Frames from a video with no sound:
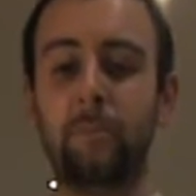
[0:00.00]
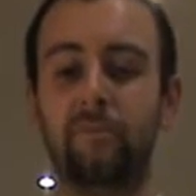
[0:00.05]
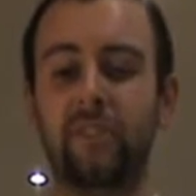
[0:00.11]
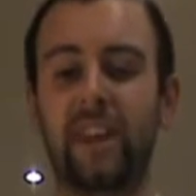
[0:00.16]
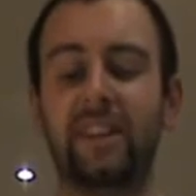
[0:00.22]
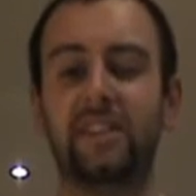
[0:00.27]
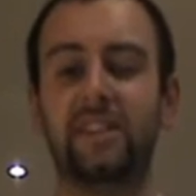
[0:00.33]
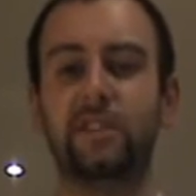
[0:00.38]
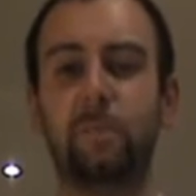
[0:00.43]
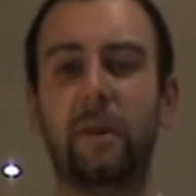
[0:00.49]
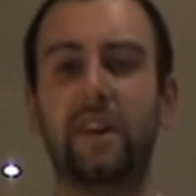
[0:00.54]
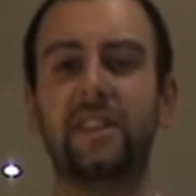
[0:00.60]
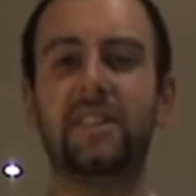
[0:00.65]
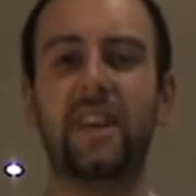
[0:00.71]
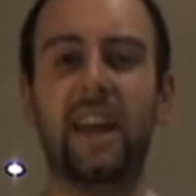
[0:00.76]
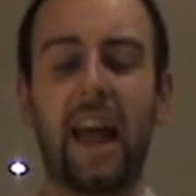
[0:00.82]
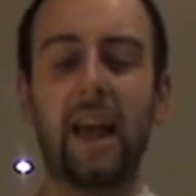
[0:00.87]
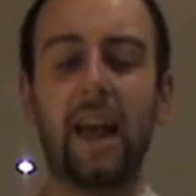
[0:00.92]
Yeah,
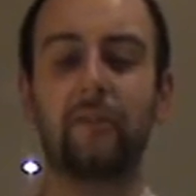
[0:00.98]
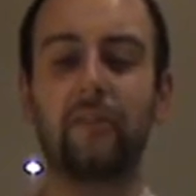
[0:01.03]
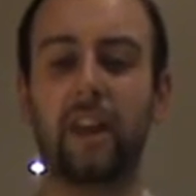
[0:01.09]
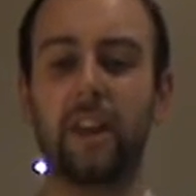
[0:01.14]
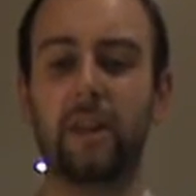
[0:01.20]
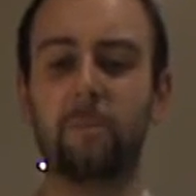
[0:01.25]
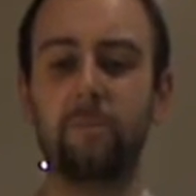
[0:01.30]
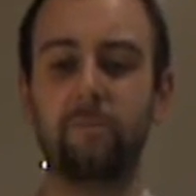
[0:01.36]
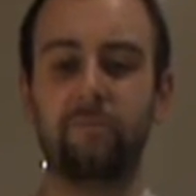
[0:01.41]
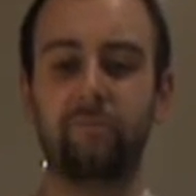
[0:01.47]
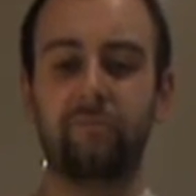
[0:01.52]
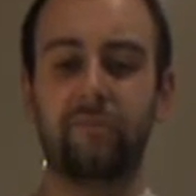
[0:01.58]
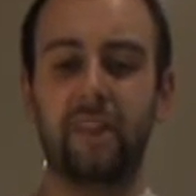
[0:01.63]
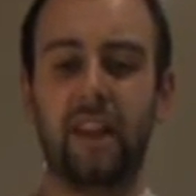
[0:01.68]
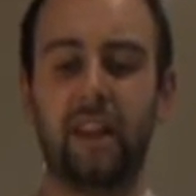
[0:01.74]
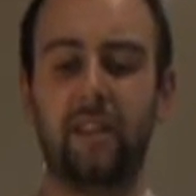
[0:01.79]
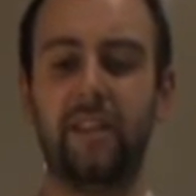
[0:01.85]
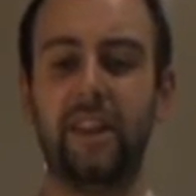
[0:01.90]
despite it having
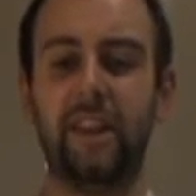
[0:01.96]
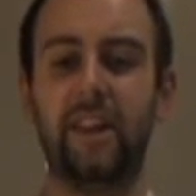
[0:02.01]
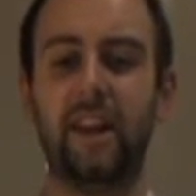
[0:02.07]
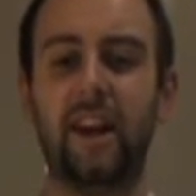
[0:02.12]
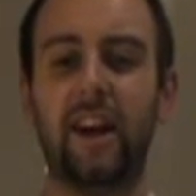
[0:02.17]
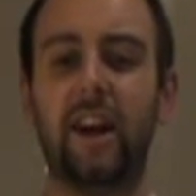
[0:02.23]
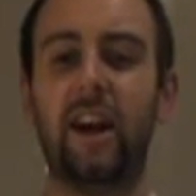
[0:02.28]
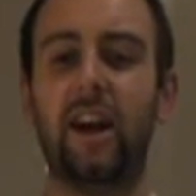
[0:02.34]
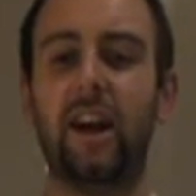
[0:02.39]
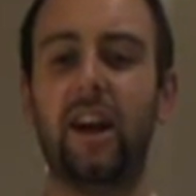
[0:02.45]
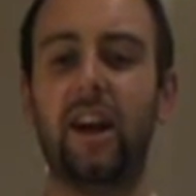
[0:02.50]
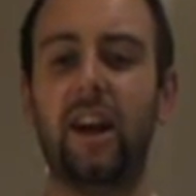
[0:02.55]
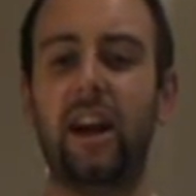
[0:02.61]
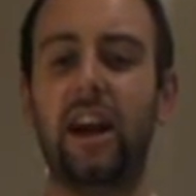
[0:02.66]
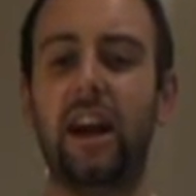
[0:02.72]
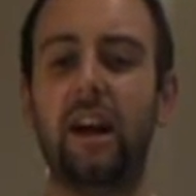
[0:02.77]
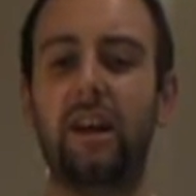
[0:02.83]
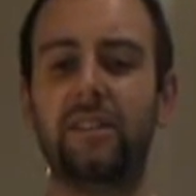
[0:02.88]

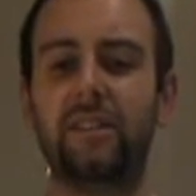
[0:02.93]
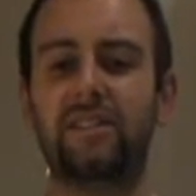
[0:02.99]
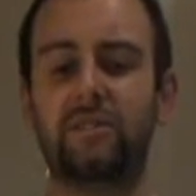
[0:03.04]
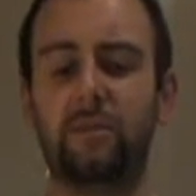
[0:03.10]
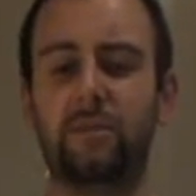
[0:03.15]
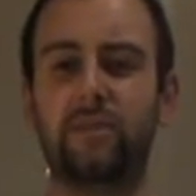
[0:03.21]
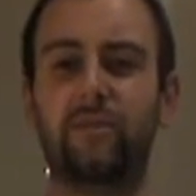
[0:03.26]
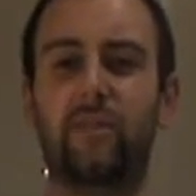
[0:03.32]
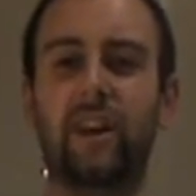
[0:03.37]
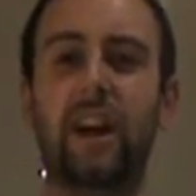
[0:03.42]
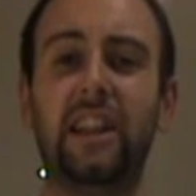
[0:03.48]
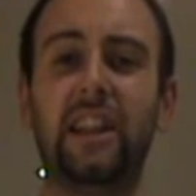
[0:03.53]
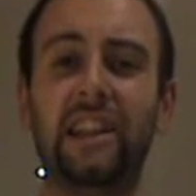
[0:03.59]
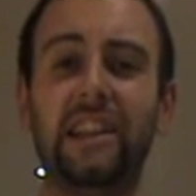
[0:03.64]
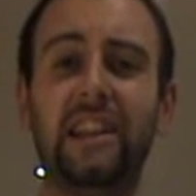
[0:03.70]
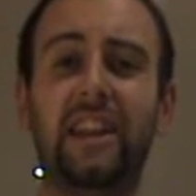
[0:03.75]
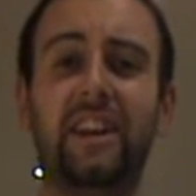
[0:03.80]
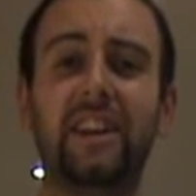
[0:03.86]
the sort of a
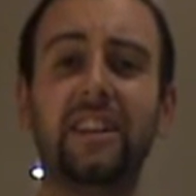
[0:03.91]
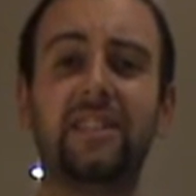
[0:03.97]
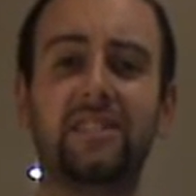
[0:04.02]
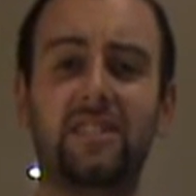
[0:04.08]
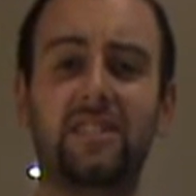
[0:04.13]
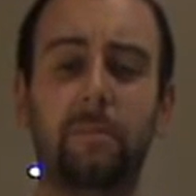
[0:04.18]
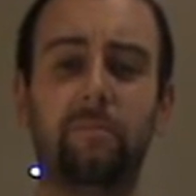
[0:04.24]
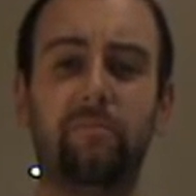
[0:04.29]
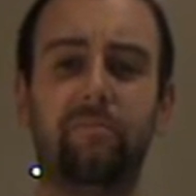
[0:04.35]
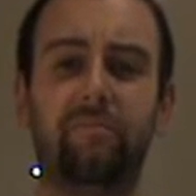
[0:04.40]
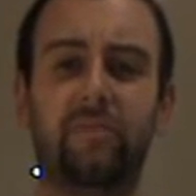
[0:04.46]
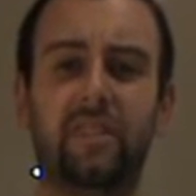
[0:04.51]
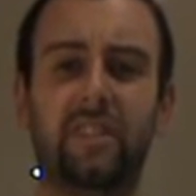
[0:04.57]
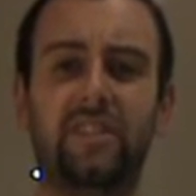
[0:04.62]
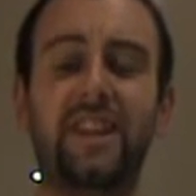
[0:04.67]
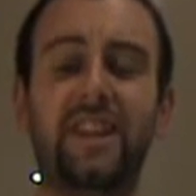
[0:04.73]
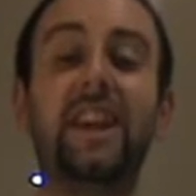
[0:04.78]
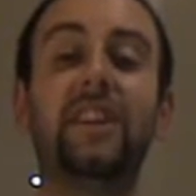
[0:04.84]
light
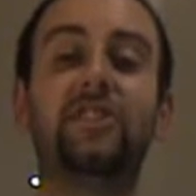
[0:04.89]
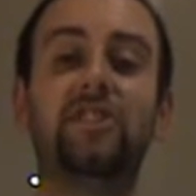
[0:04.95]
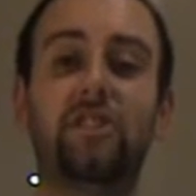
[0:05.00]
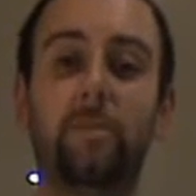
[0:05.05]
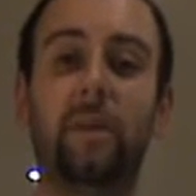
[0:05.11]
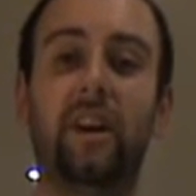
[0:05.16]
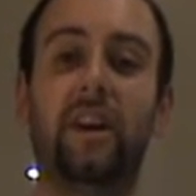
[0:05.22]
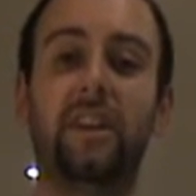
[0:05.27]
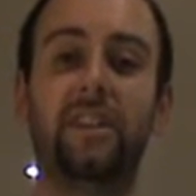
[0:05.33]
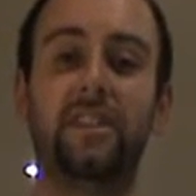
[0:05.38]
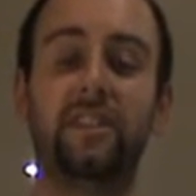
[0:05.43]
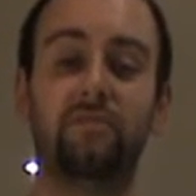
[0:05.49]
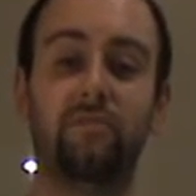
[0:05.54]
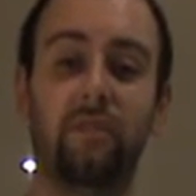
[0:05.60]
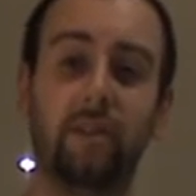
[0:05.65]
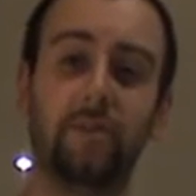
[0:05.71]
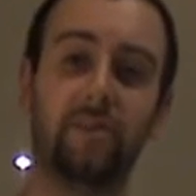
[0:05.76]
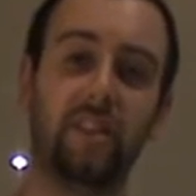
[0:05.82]
texture behind it
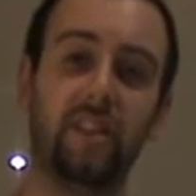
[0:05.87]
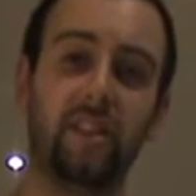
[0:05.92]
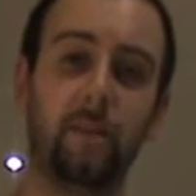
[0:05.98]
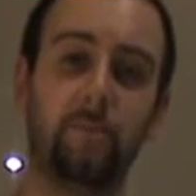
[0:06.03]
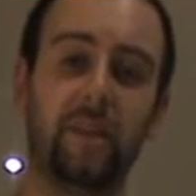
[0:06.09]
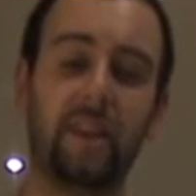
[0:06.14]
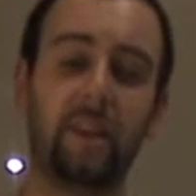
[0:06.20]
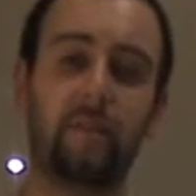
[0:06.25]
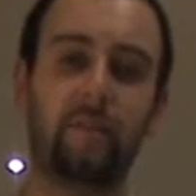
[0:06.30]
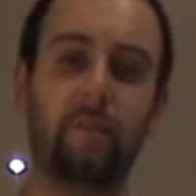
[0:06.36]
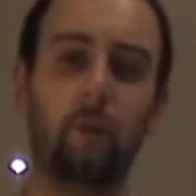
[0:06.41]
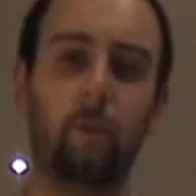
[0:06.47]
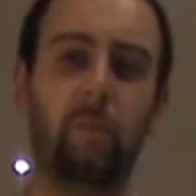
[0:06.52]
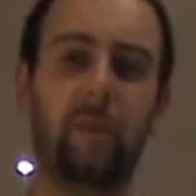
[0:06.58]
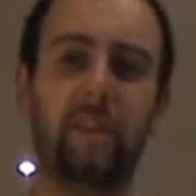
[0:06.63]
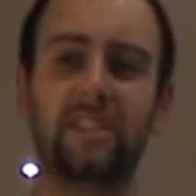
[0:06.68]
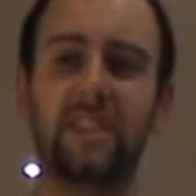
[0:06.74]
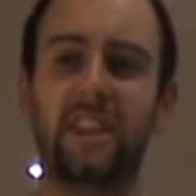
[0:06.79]
rather than it being
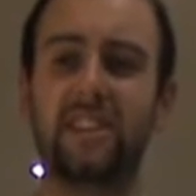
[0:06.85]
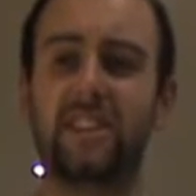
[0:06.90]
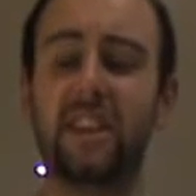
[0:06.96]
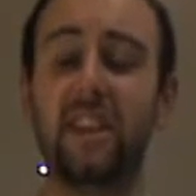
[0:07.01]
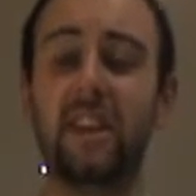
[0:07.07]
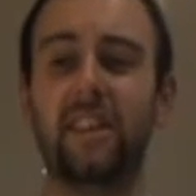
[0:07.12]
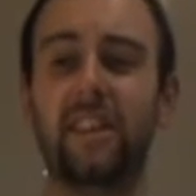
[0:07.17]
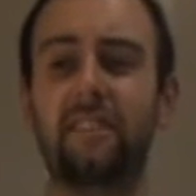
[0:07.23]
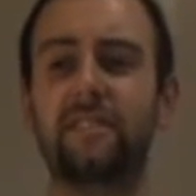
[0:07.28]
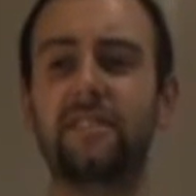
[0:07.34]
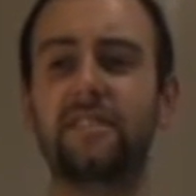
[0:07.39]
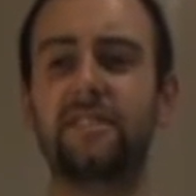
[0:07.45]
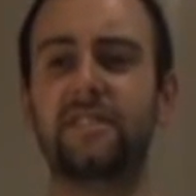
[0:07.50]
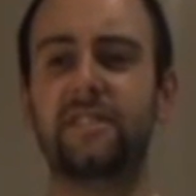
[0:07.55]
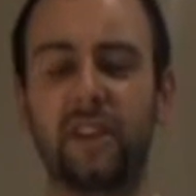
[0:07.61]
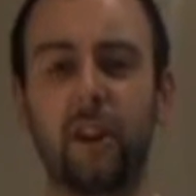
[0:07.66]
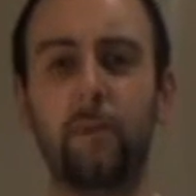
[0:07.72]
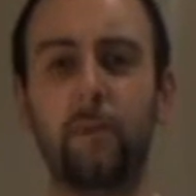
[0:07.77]
full-bodied, there is
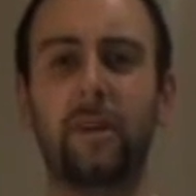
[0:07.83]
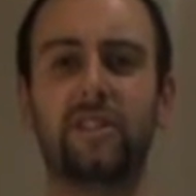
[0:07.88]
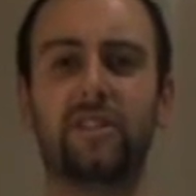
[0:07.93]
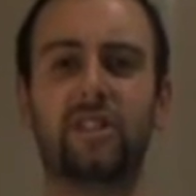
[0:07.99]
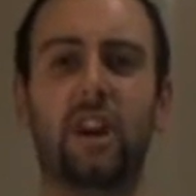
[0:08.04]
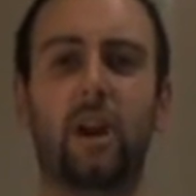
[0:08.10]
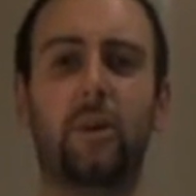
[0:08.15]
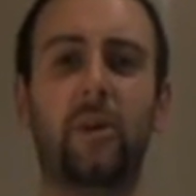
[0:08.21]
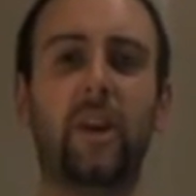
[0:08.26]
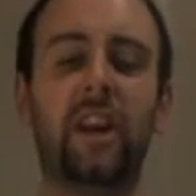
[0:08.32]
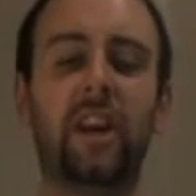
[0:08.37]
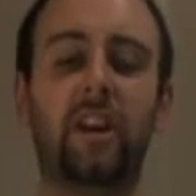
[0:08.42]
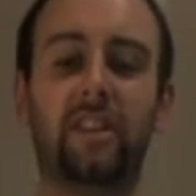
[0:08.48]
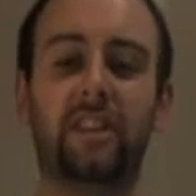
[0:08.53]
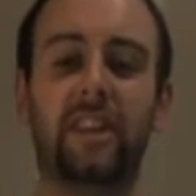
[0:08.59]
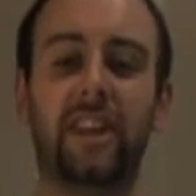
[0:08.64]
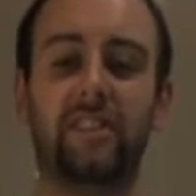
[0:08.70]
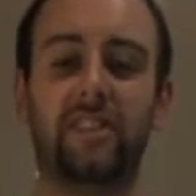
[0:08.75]
so much going
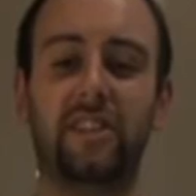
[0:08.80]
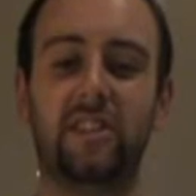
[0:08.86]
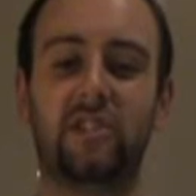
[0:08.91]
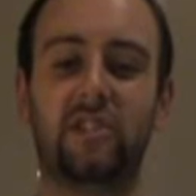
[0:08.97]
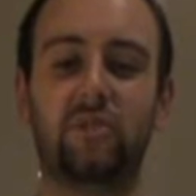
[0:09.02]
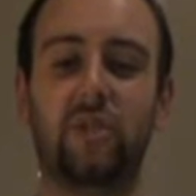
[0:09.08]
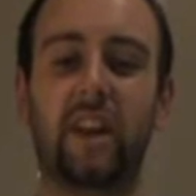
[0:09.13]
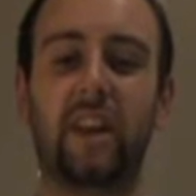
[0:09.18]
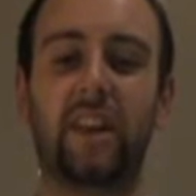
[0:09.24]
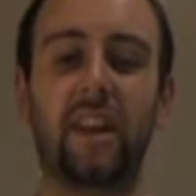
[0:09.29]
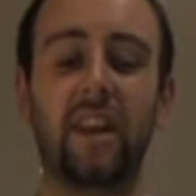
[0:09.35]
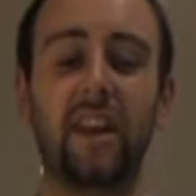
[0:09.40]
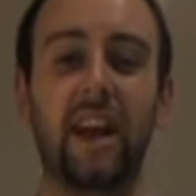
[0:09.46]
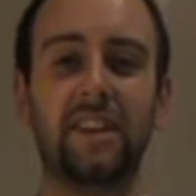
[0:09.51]
on in this drink.